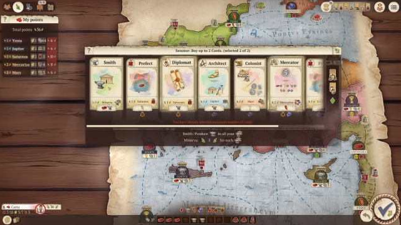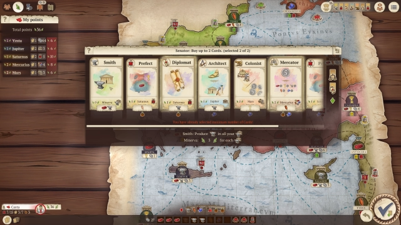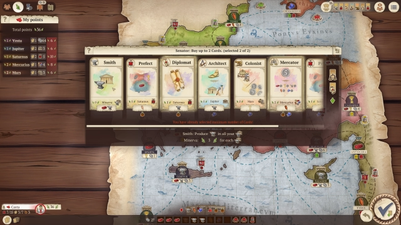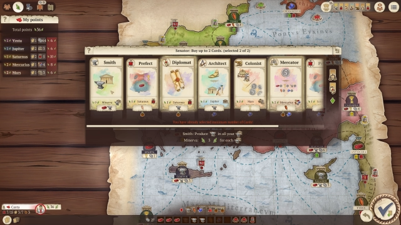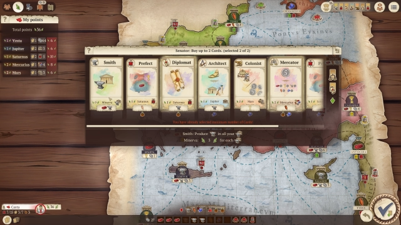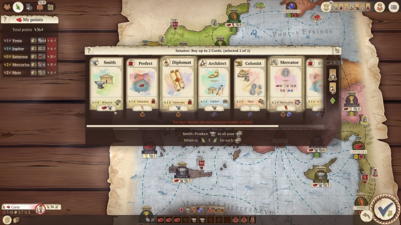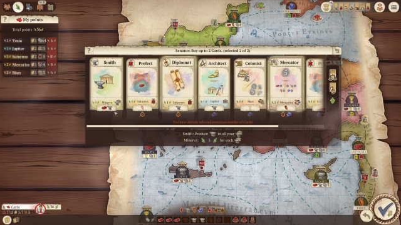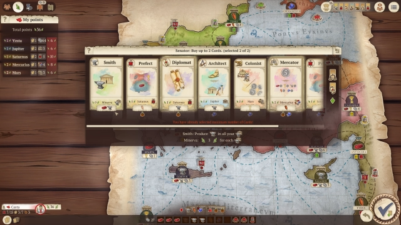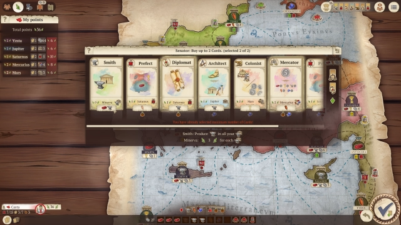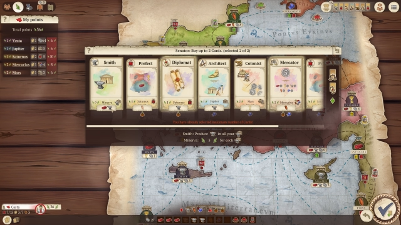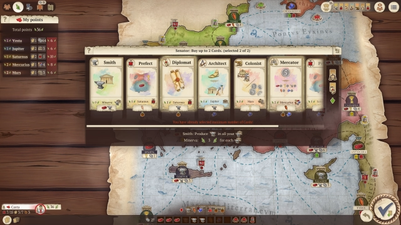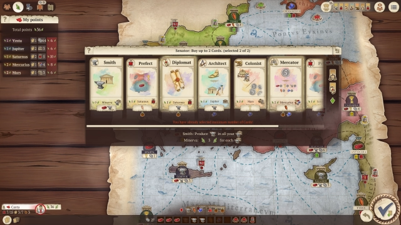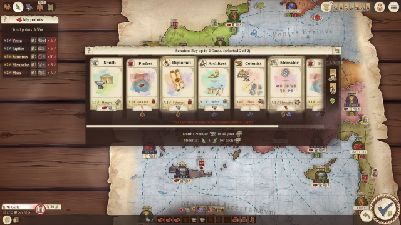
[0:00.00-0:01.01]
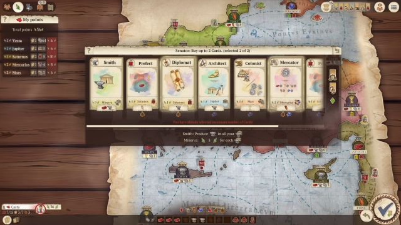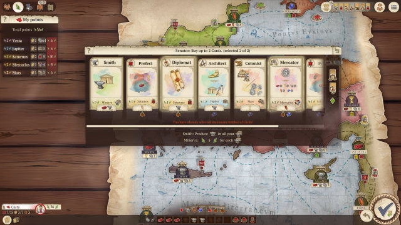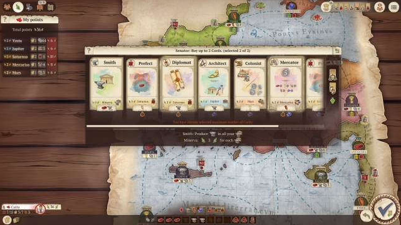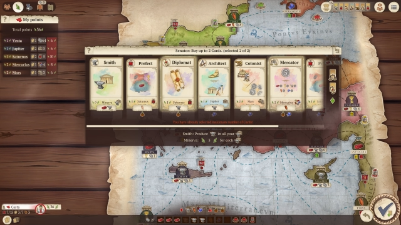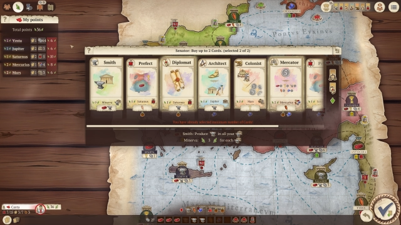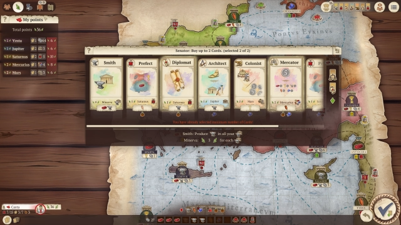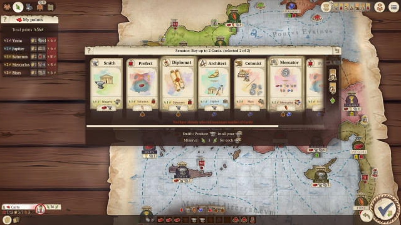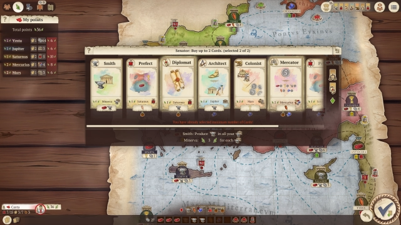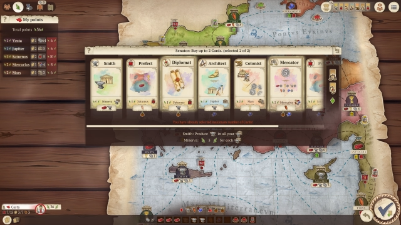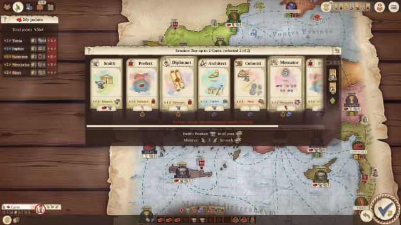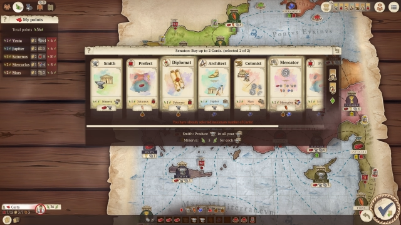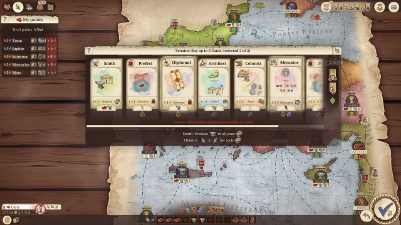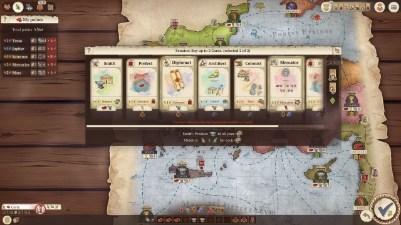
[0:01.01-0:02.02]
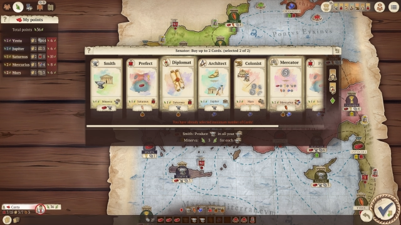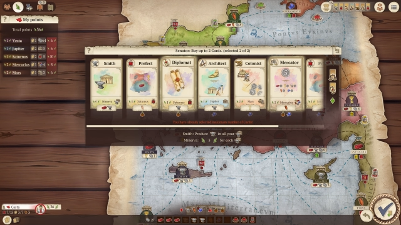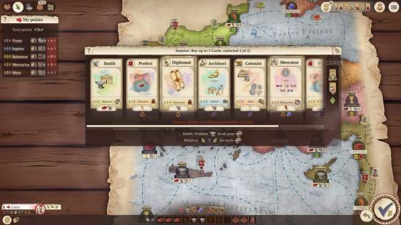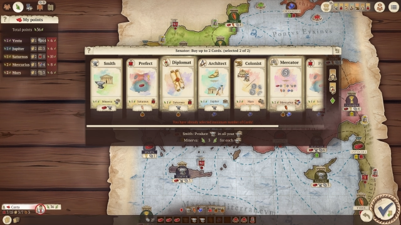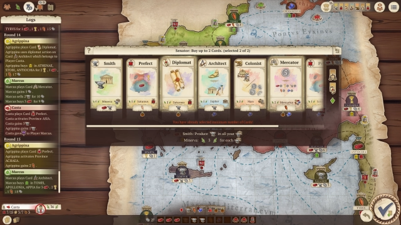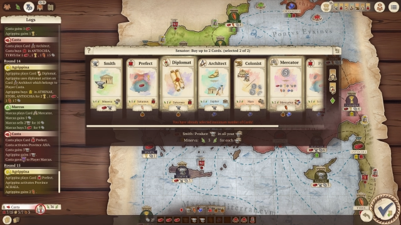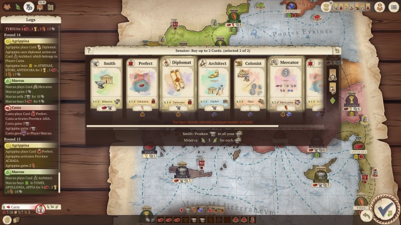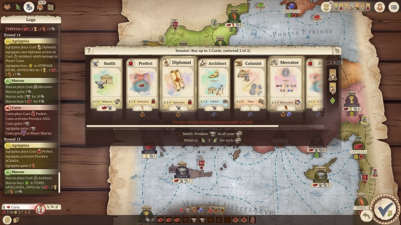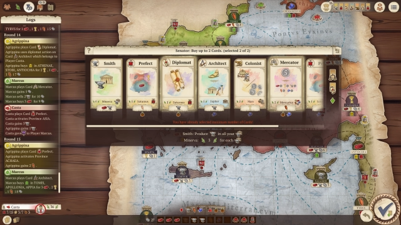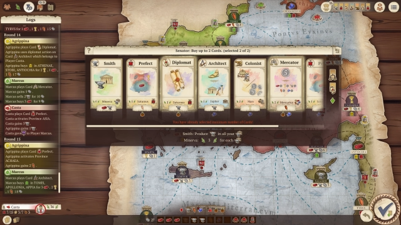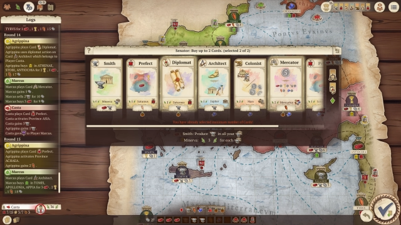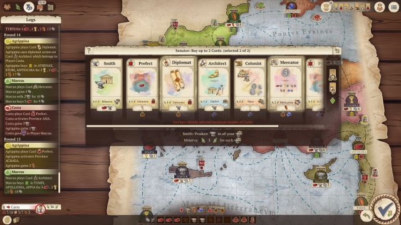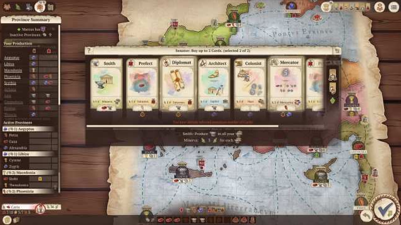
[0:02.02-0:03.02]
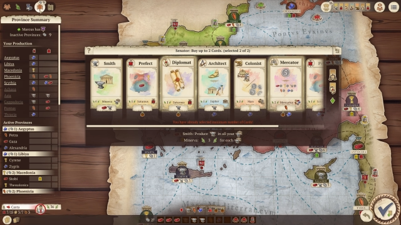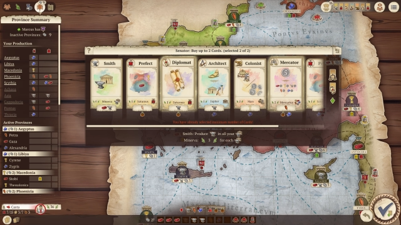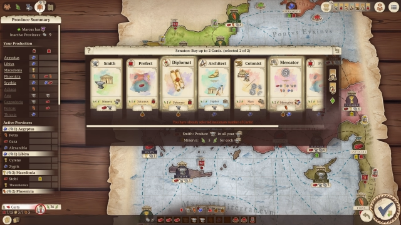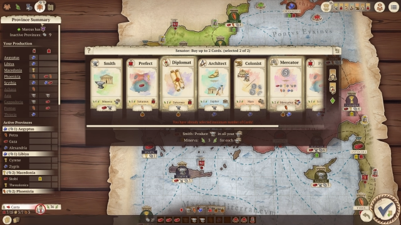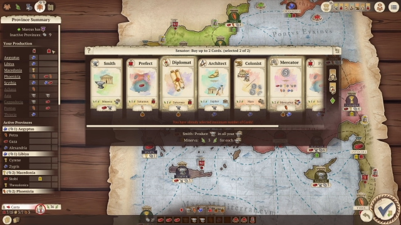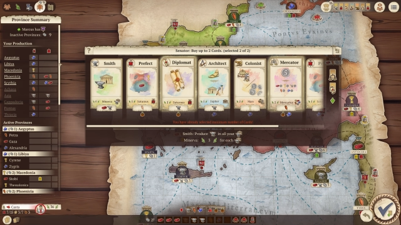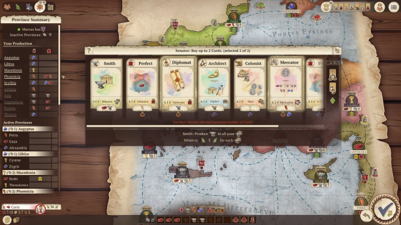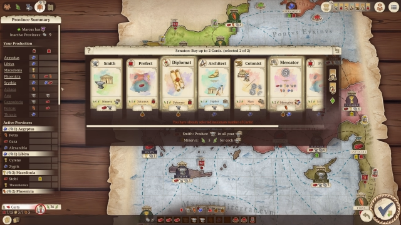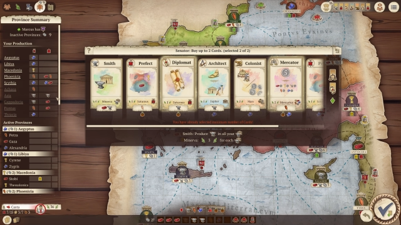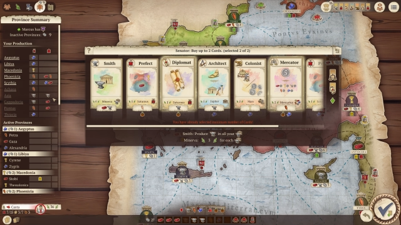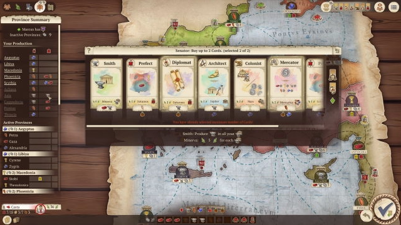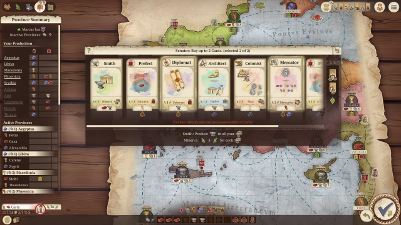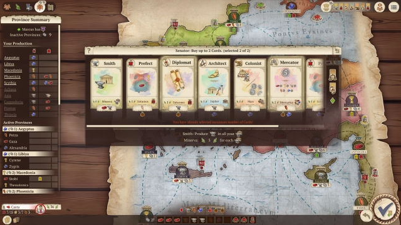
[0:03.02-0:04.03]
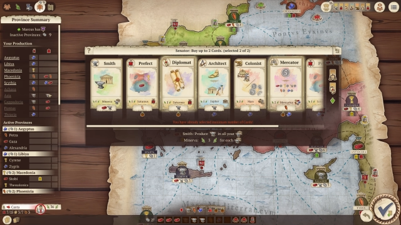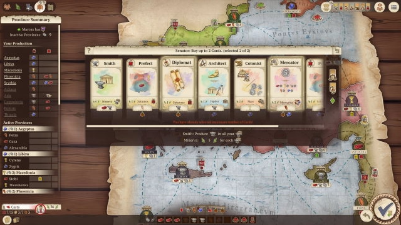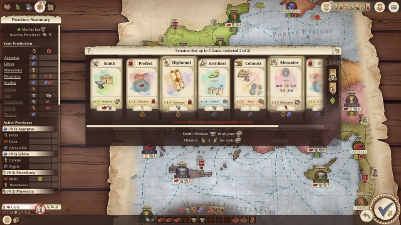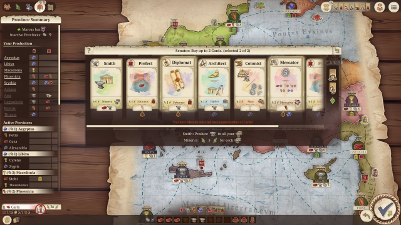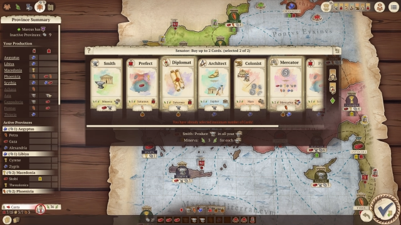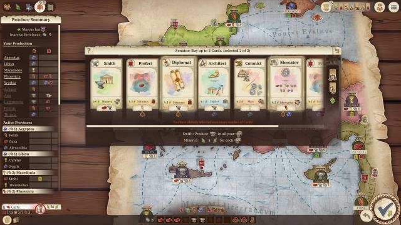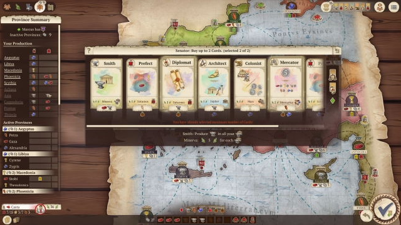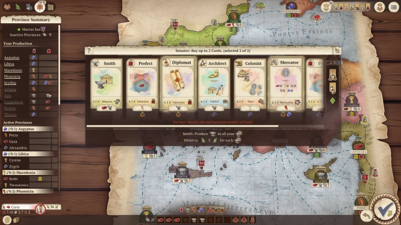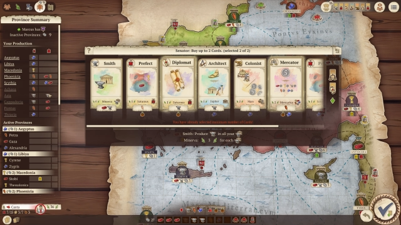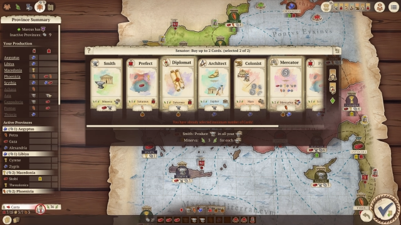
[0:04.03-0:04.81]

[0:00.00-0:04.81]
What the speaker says: [unreadable: no face in view]